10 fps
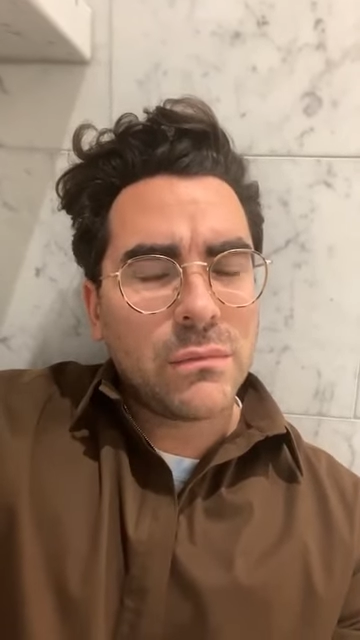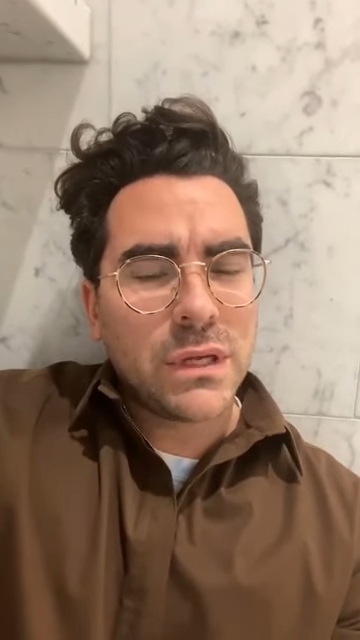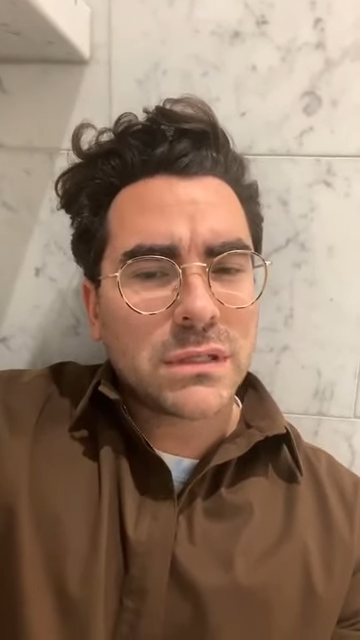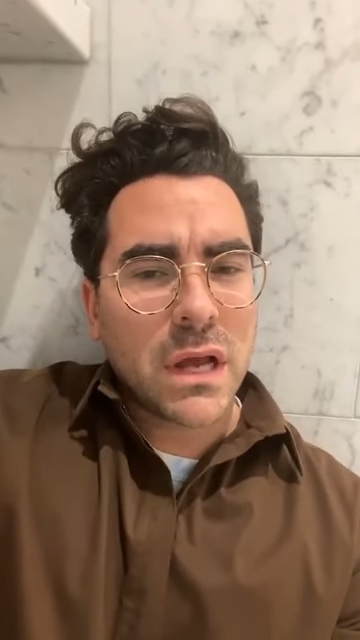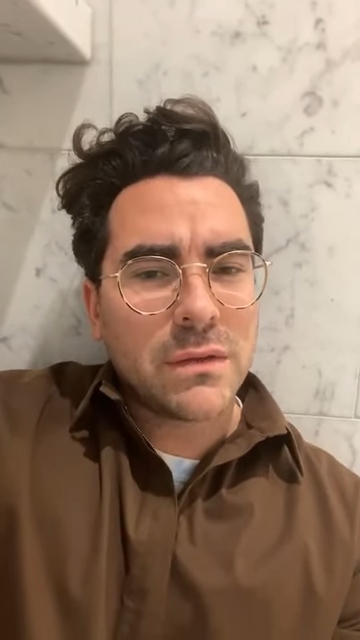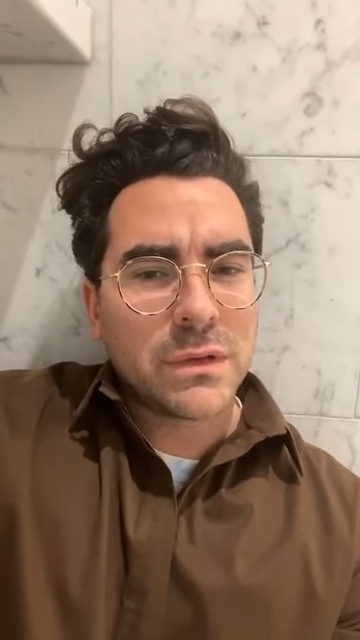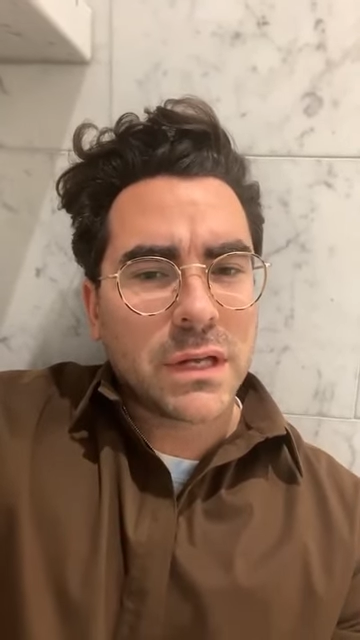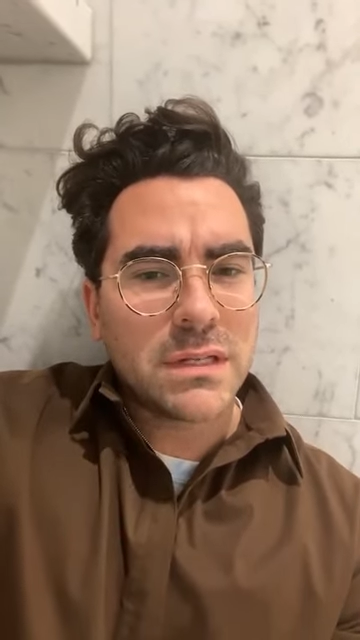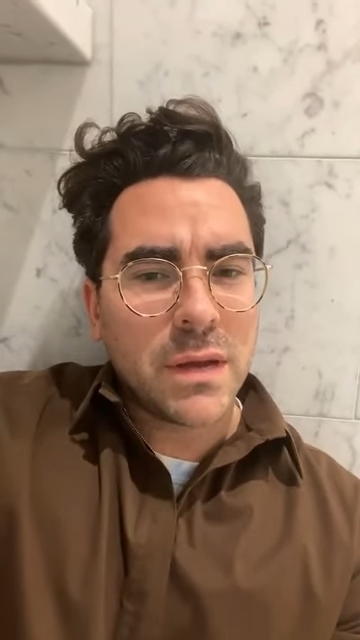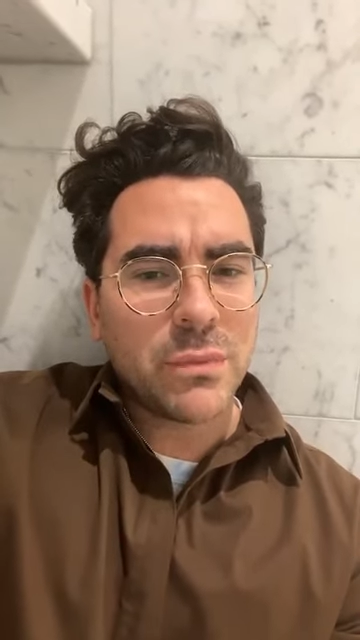It's kind of a
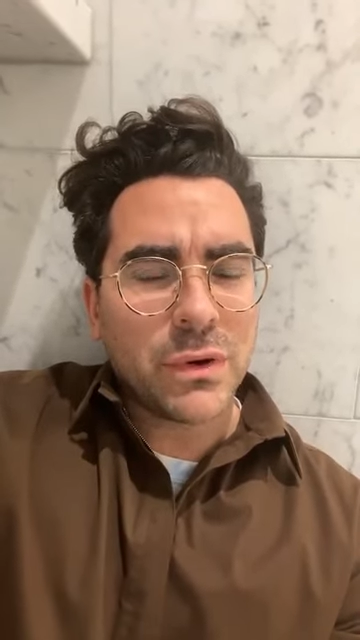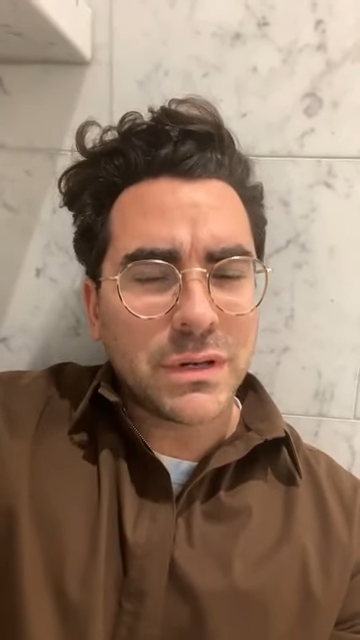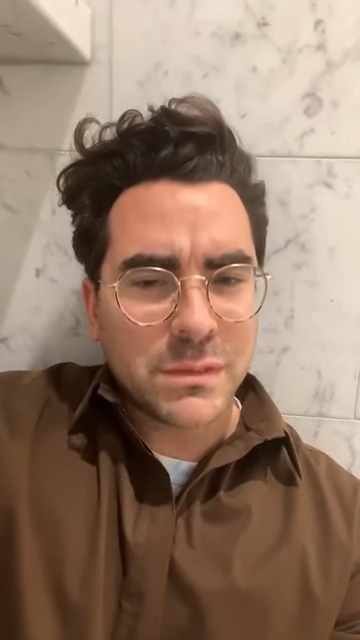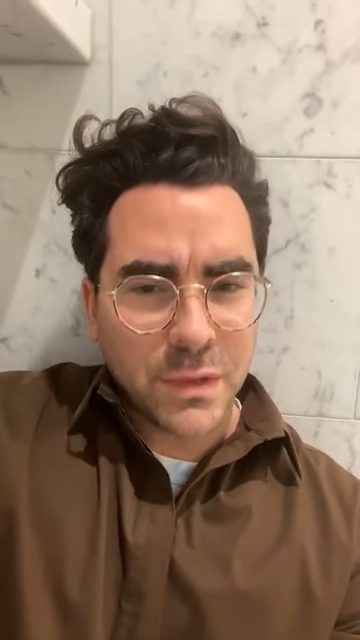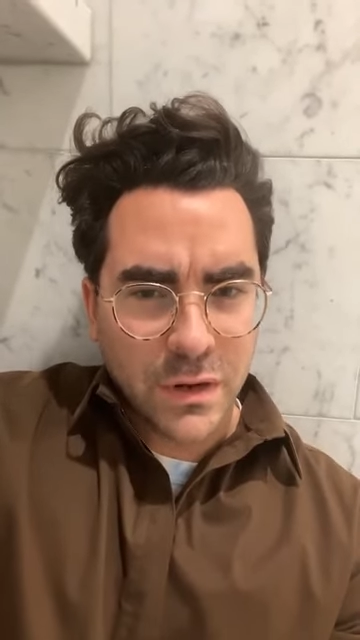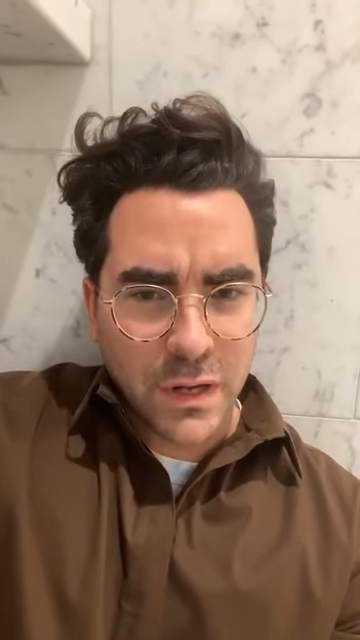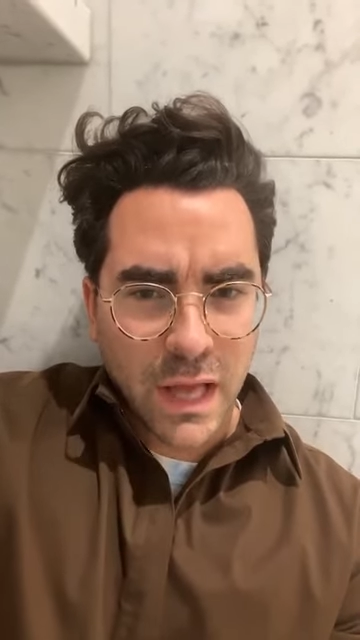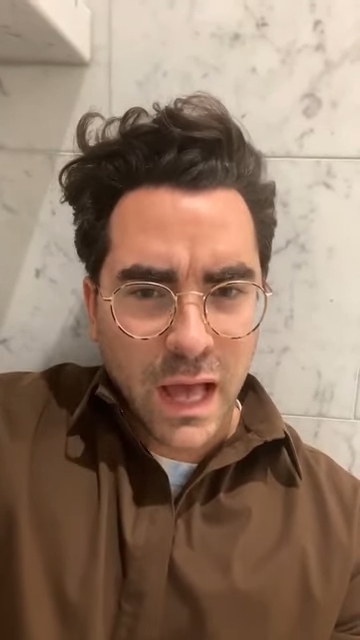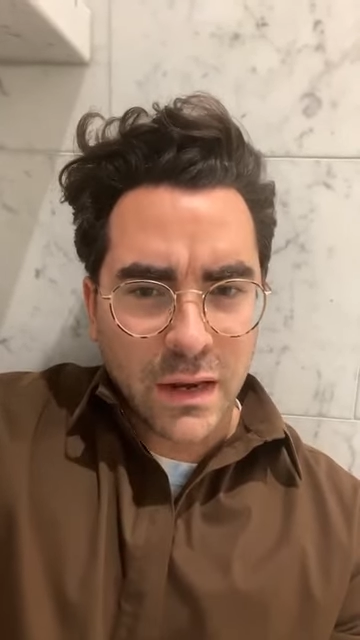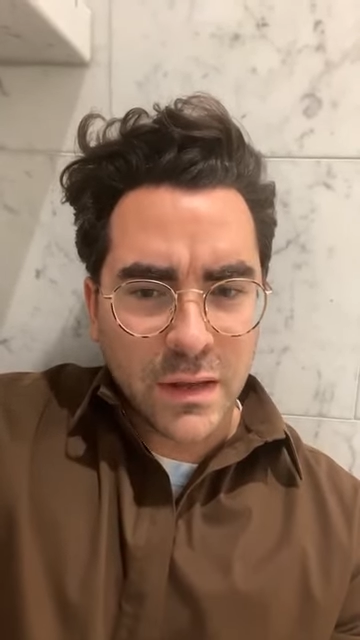contemporary spin on a
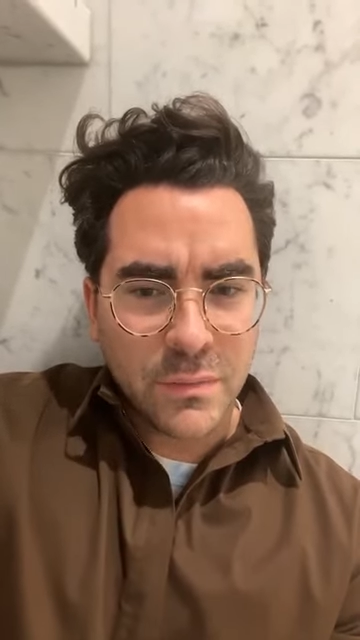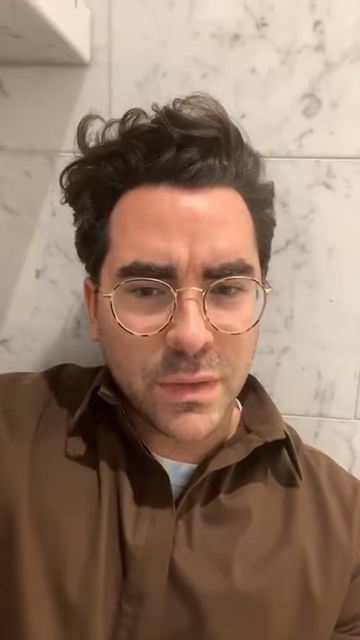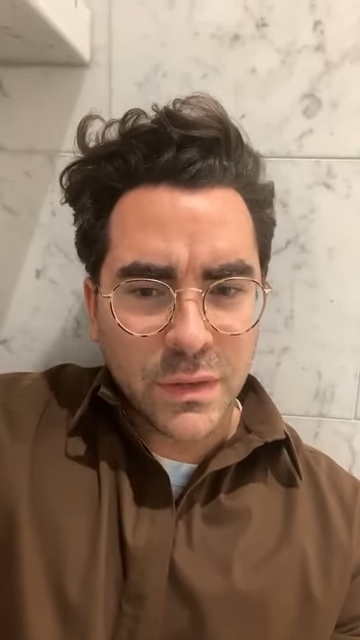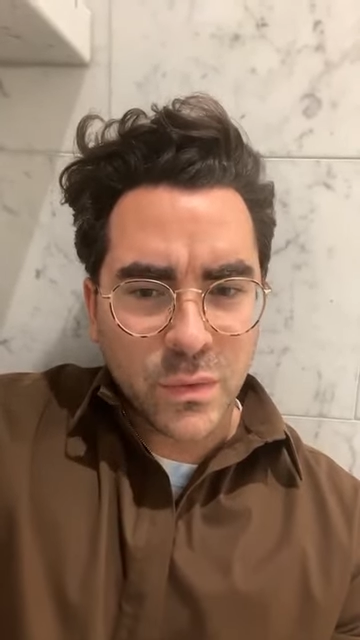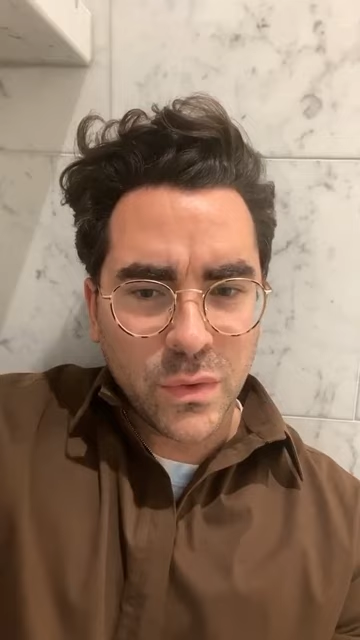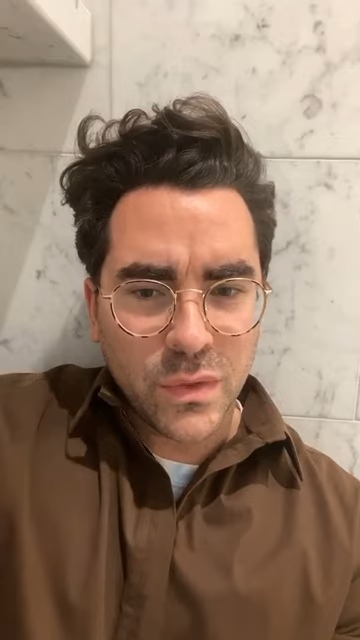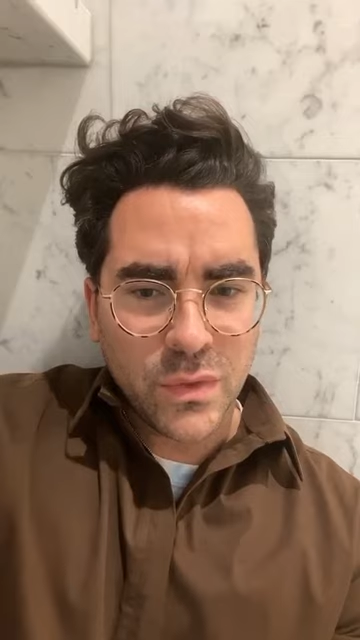cat eye, but,